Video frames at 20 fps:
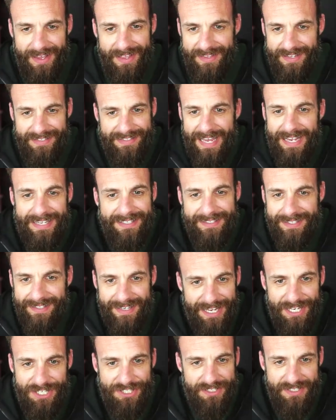the
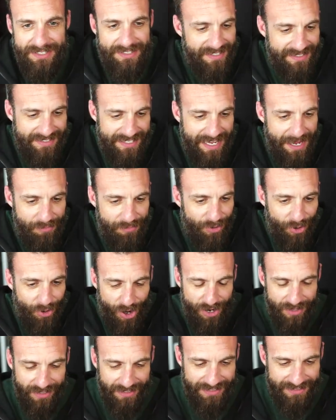destination is the same
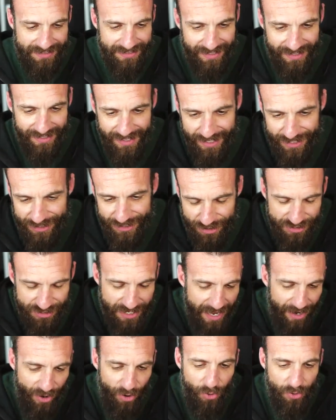regardless. So there's
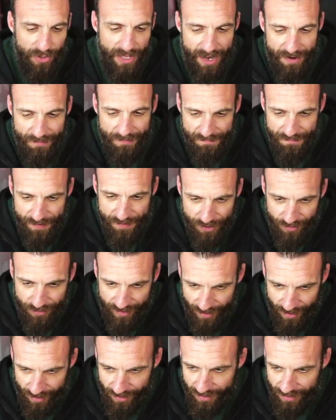not a whole lot of fear
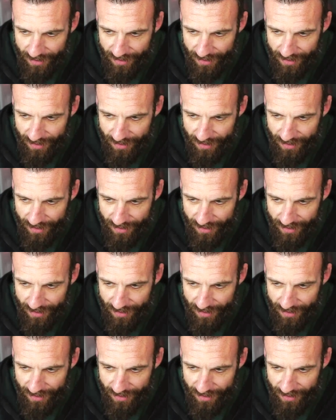there.